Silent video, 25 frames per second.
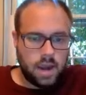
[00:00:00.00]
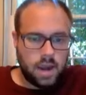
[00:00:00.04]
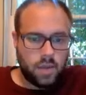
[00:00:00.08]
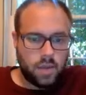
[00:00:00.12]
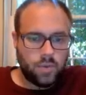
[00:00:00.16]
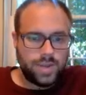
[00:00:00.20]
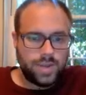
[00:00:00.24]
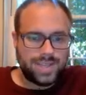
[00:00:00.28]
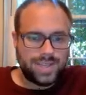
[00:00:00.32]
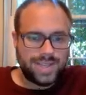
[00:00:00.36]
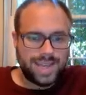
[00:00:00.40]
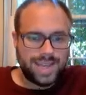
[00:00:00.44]
Now
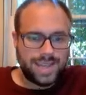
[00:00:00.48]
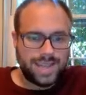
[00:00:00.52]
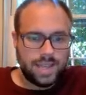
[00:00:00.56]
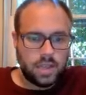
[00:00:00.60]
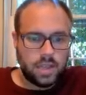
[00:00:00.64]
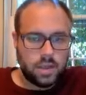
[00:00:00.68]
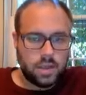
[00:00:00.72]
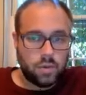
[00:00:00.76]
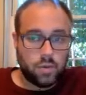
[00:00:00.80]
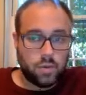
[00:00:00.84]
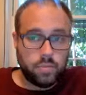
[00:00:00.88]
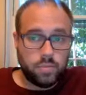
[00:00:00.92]
we said
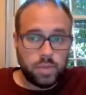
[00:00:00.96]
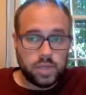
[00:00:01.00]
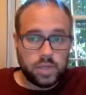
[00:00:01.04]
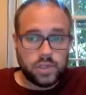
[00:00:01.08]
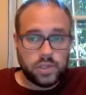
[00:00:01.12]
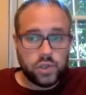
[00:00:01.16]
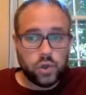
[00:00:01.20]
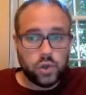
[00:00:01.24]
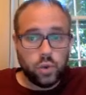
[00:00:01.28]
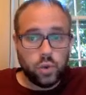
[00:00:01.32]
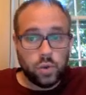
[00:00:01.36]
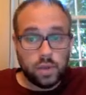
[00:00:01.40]
that there would be
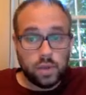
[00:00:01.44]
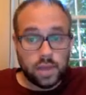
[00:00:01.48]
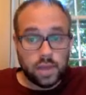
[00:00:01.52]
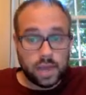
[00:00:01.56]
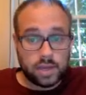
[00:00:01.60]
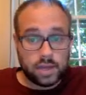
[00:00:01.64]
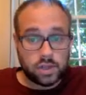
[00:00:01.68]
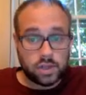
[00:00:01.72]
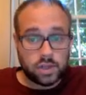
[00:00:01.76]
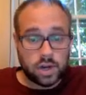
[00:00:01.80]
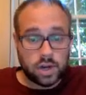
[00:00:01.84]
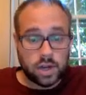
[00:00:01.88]
2
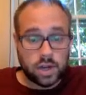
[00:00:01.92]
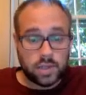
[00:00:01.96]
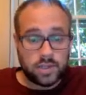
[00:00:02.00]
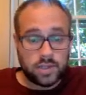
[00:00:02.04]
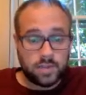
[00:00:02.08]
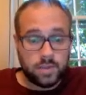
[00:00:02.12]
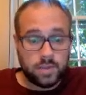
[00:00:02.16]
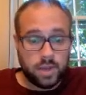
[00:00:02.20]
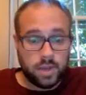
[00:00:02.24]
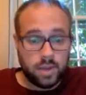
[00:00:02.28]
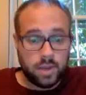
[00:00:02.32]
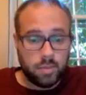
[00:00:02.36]

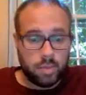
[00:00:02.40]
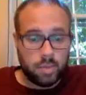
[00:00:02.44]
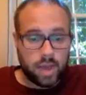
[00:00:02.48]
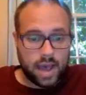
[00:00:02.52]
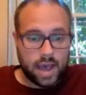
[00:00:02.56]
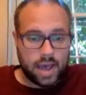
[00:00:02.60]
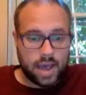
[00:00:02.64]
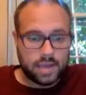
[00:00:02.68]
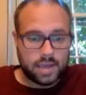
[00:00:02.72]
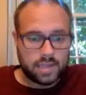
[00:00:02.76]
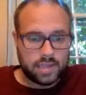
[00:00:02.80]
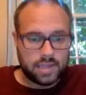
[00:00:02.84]
electrons being
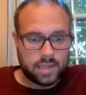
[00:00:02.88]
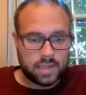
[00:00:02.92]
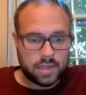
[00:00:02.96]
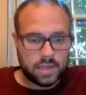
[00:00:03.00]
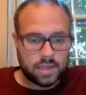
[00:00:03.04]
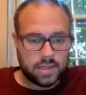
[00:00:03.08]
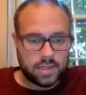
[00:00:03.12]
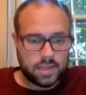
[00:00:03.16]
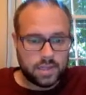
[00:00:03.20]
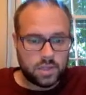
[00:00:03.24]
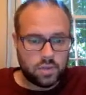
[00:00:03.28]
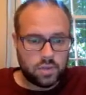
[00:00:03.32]
passed in
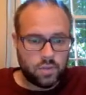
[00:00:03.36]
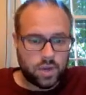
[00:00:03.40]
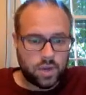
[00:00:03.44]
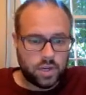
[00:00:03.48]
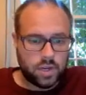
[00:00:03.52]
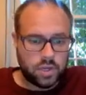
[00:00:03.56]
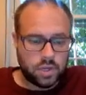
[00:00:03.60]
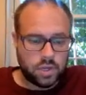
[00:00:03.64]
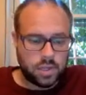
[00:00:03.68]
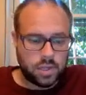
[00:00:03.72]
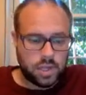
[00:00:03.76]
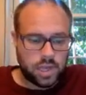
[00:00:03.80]
a
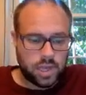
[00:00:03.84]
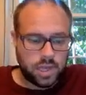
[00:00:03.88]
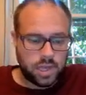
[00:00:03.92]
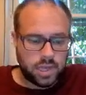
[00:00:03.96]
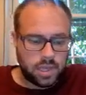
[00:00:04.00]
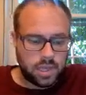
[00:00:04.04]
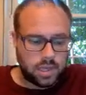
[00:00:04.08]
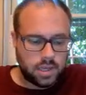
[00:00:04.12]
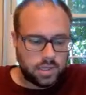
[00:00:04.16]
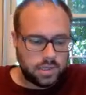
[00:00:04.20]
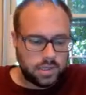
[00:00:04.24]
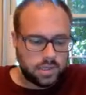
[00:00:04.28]
situation
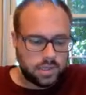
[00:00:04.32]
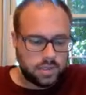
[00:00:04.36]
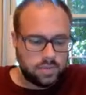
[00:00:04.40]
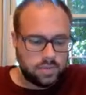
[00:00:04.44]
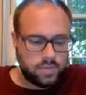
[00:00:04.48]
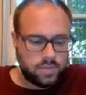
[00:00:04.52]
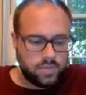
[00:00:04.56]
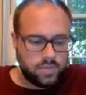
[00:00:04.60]
like this.